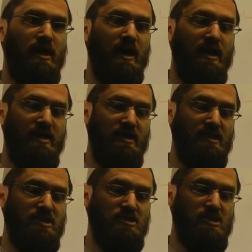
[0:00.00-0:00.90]
and it
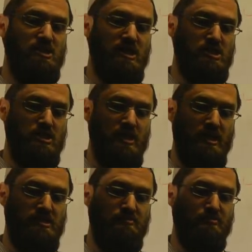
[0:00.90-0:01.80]
has a suggestion that
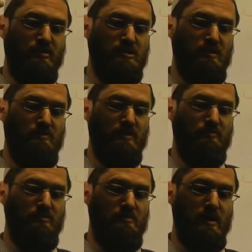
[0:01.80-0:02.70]
it's something
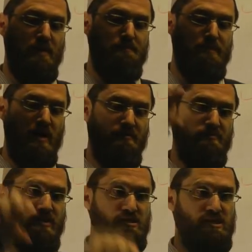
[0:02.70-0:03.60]
from
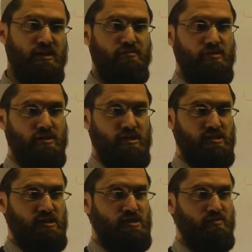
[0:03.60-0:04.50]
above that's
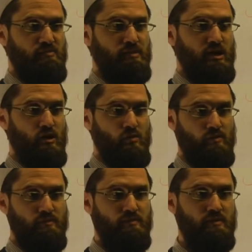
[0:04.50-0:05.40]
sent to something below.
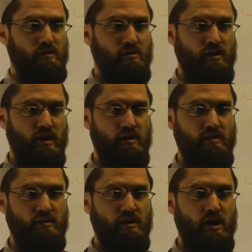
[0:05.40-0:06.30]
Okay?
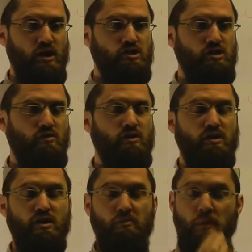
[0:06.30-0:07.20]
So
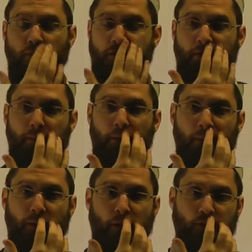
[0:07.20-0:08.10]
when we say
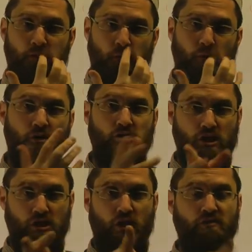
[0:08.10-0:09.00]
Rasul, because a
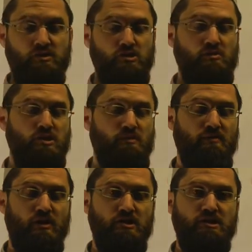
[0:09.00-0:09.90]
lot of students in my other
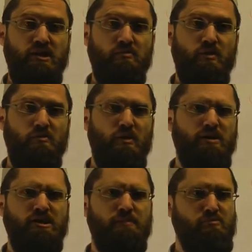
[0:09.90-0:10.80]
classes said, well,
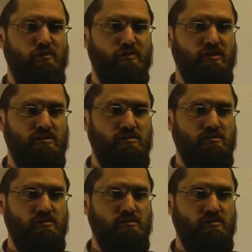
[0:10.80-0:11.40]
isn't it prophet?